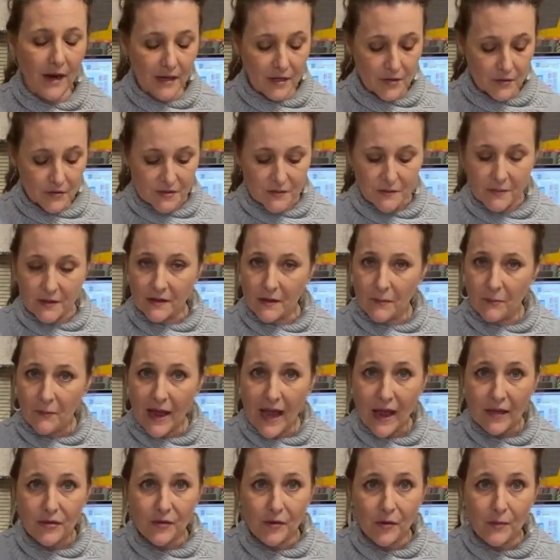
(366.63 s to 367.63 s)
I use them in the
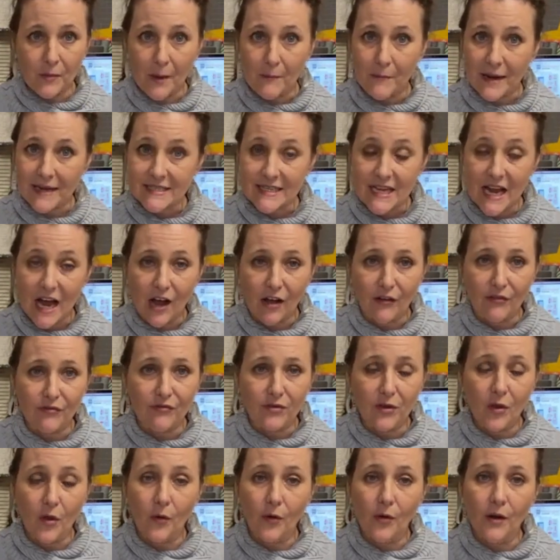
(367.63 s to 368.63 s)
bathroom on my tile
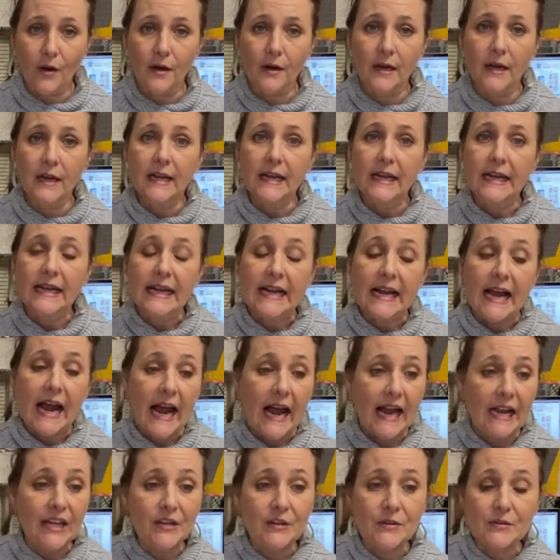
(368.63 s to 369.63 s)
floor.
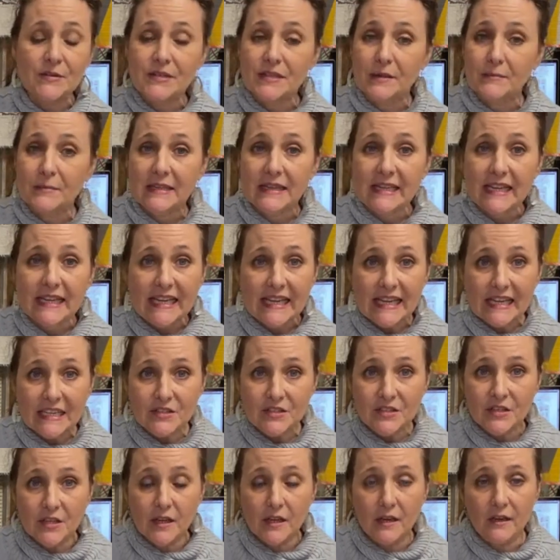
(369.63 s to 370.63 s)
I use them in the
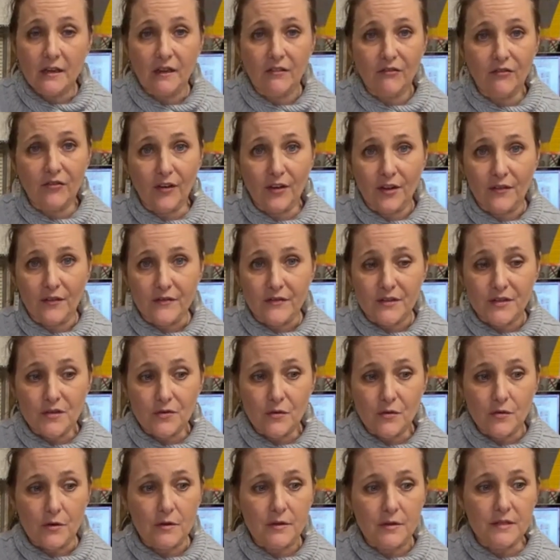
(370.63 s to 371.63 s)
kitchen in front of the
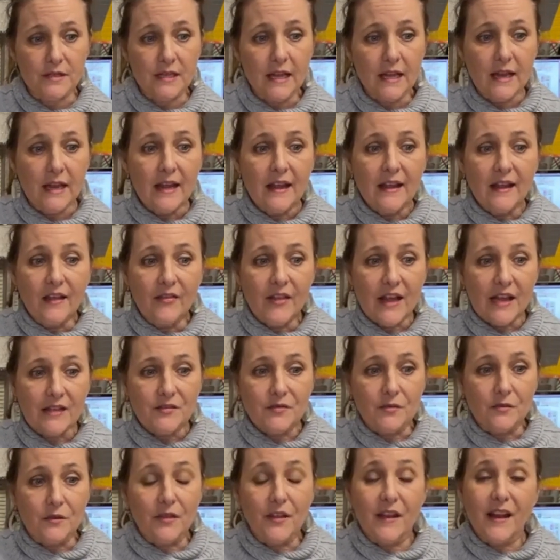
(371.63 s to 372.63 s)
doors,
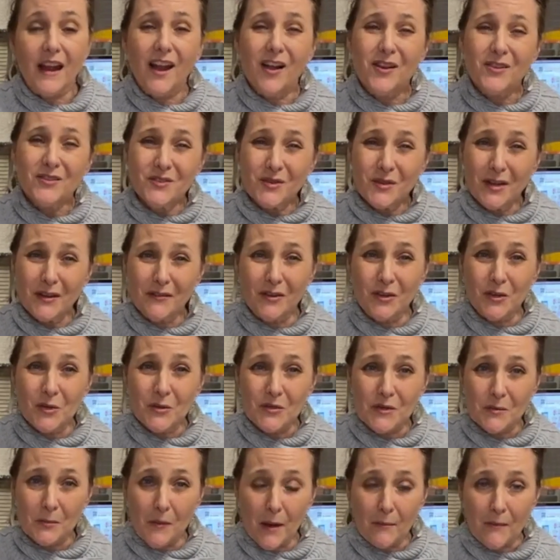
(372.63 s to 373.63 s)
that sort of thing. I also even
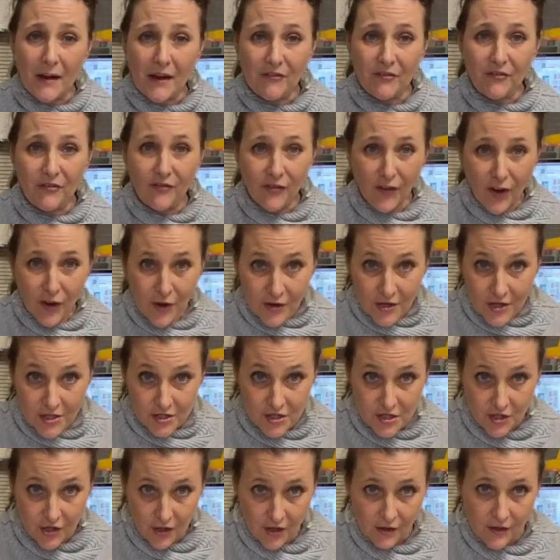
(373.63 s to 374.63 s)
use them on my
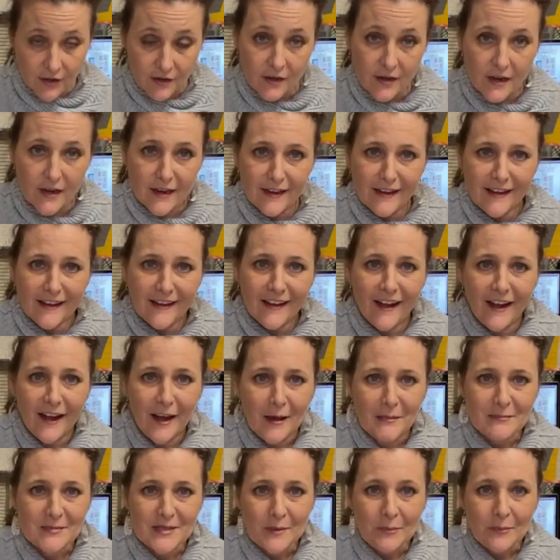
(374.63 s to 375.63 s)
furniture
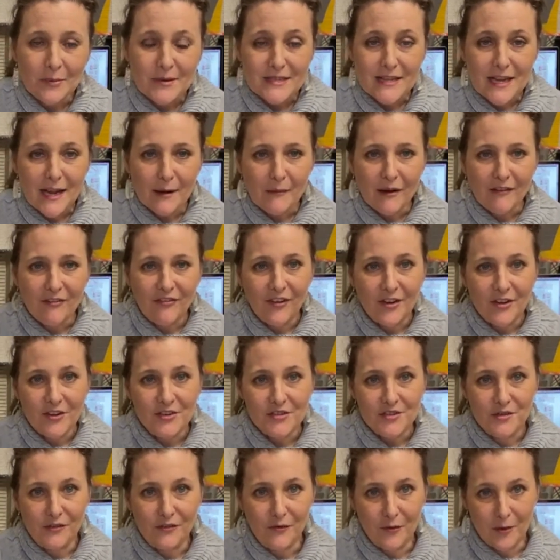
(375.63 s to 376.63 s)
to protect my
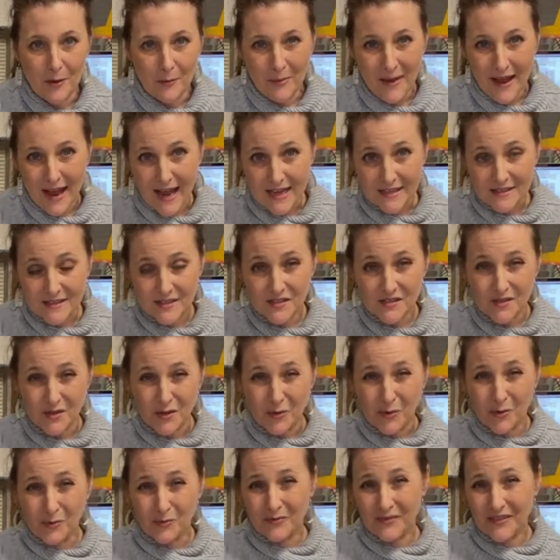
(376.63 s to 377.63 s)
furniture for the pets.
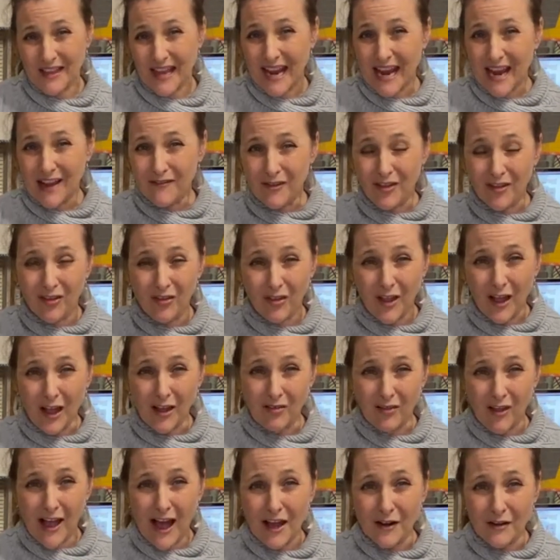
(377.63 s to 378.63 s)
So they have a
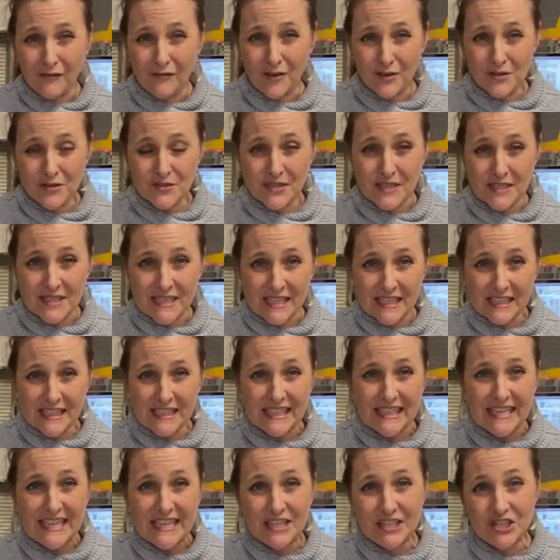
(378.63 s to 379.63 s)
lot of
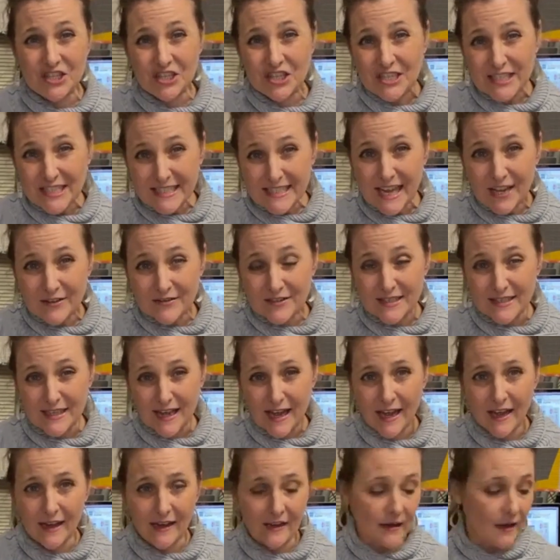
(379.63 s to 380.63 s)
versatility just
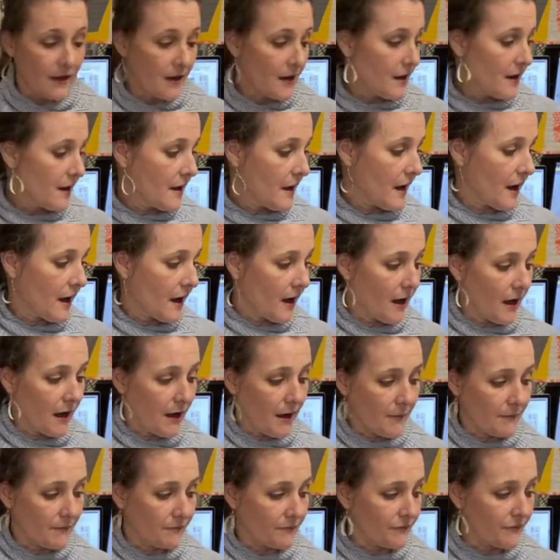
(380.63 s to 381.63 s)
outside
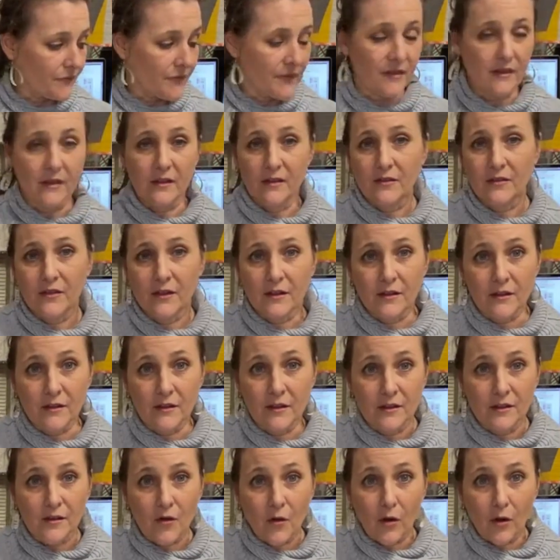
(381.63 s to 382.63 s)

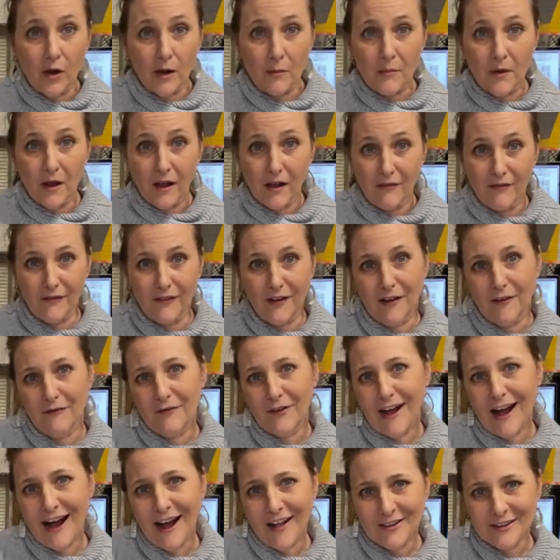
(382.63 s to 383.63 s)
the norm of
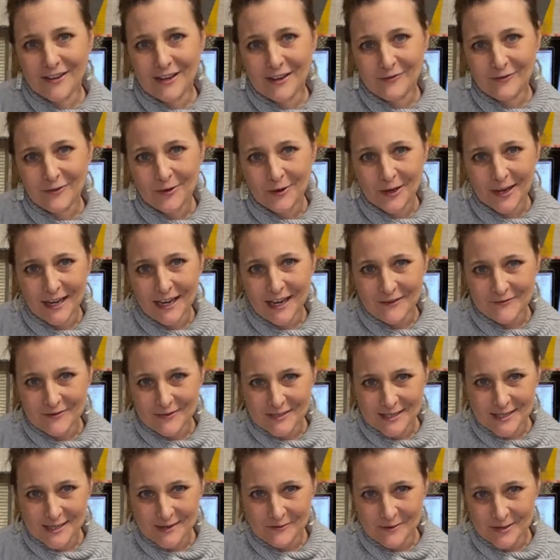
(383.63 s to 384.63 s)
a holiday floor
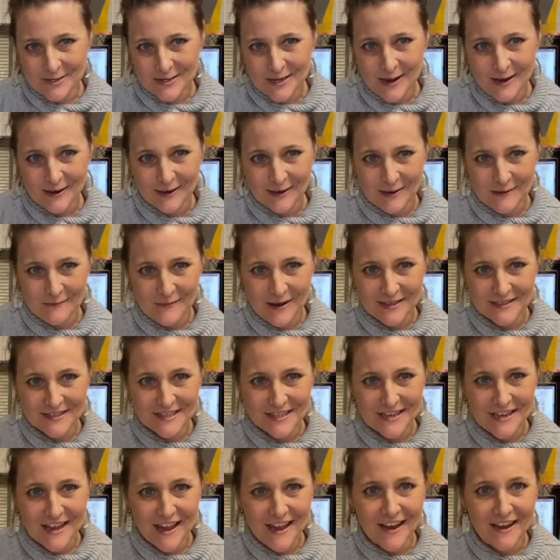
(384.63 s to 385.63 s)
canvas that we're talking about
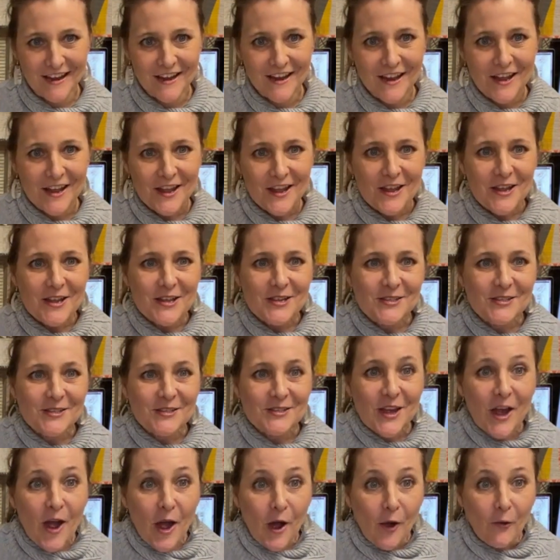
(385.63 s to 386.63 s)
today.
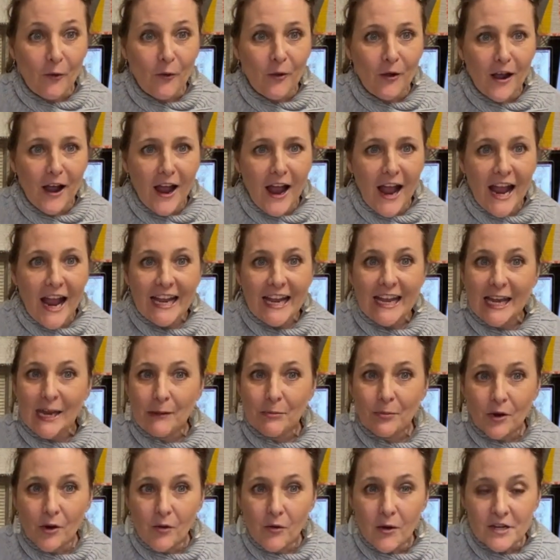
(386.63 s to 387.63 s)
So
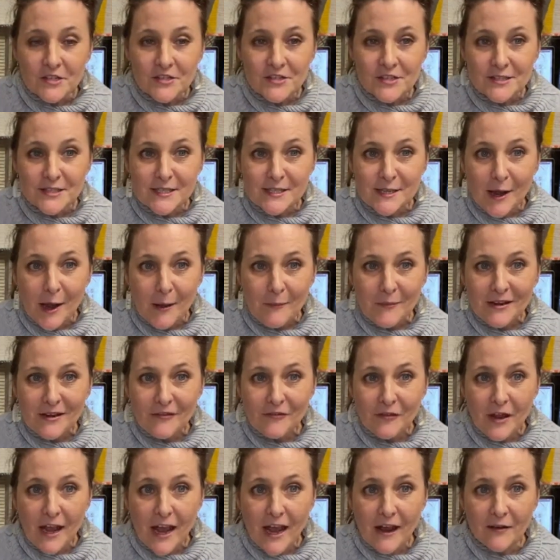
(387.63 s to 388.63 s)
keep your questions coming
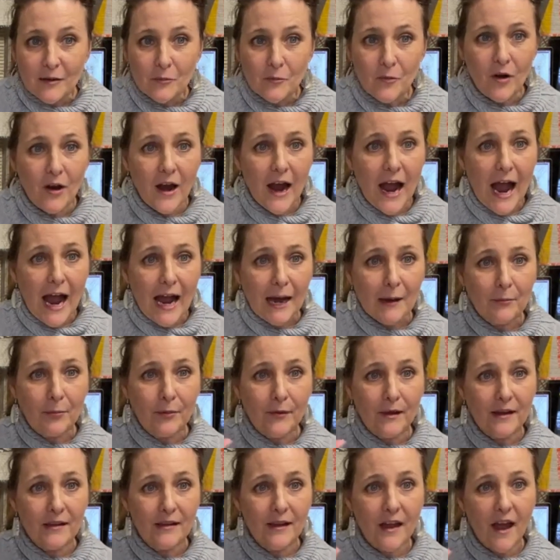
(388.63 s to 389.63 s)
if you have any more. Hi,
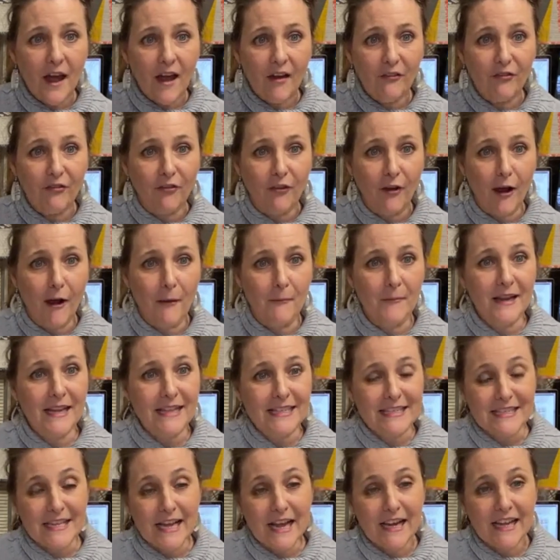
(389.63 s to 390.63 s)
Brenda from
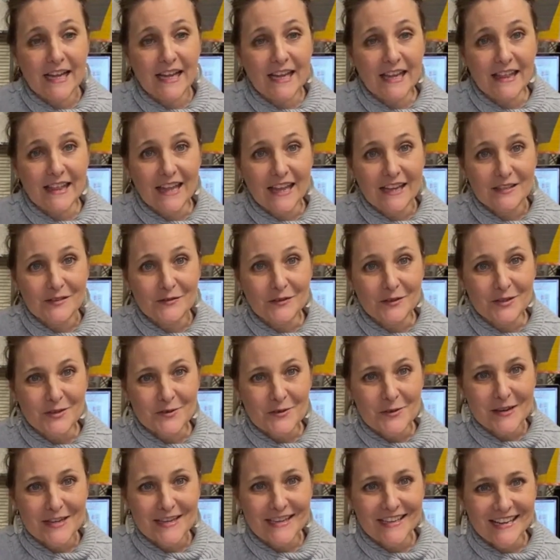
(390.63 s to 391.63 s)
Kentucky. Thanks for
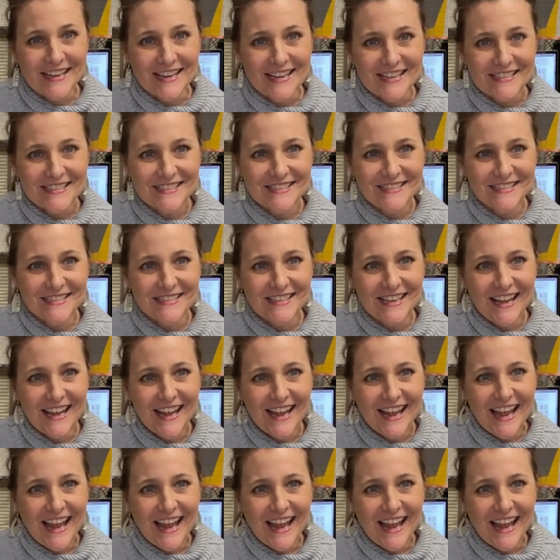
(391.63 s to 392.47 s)
joining us.